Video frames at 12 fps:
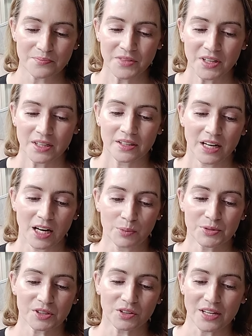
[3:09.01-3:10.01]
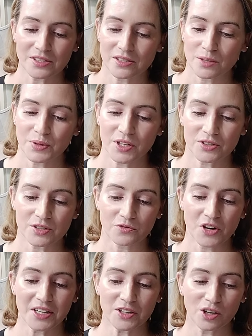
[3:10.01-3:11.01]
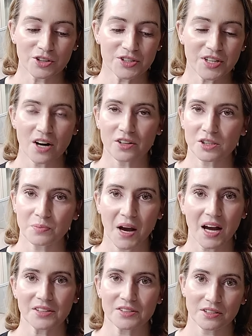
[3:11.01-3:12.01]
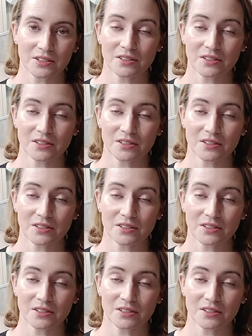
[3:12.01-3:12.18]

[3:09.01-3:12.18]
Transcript: It helps lessen the appearance of wrinkles, dark spots,